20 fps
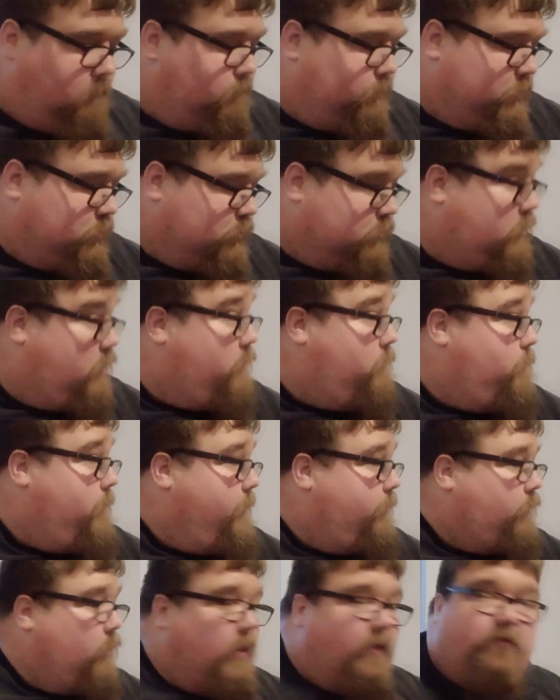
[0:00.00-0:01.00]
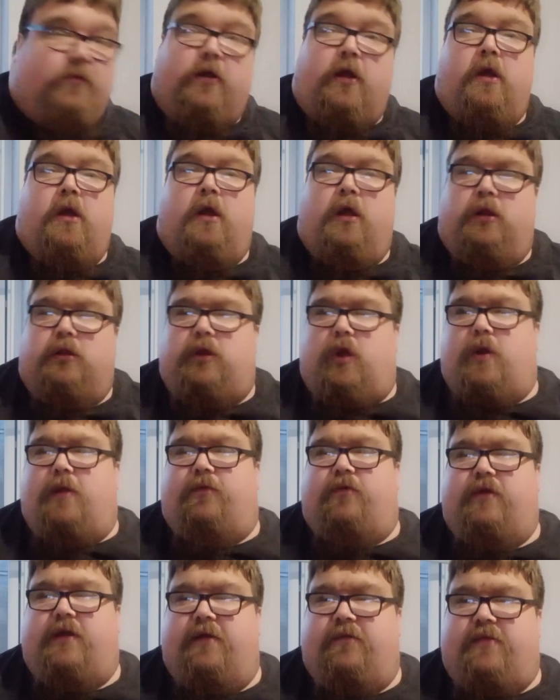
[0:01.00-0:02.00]
because I know people don't have don't
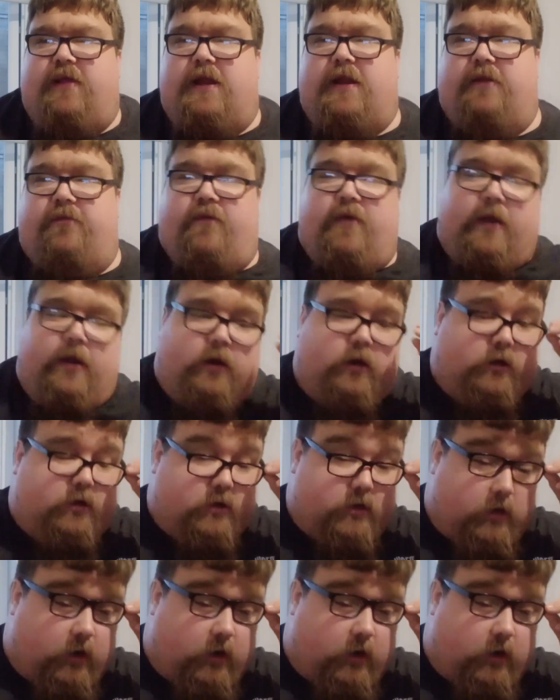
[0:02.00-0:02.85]
have to do anything.